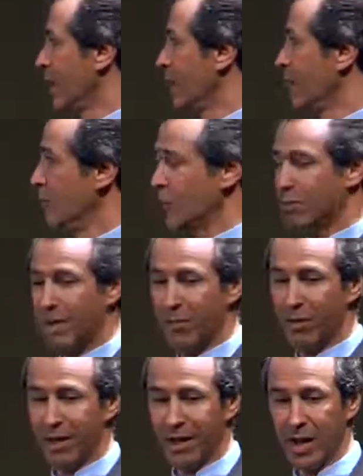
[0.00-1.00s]
Uh, most
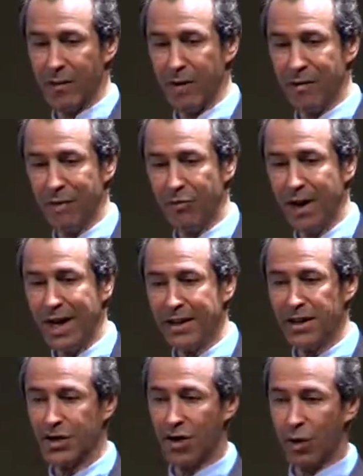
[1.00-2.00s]
people that come to my
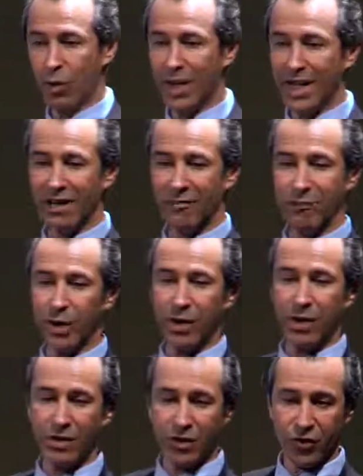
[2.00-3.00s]
practice already have
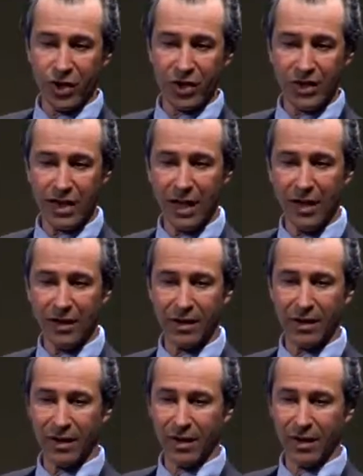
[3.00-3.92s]
burned their adrenals out.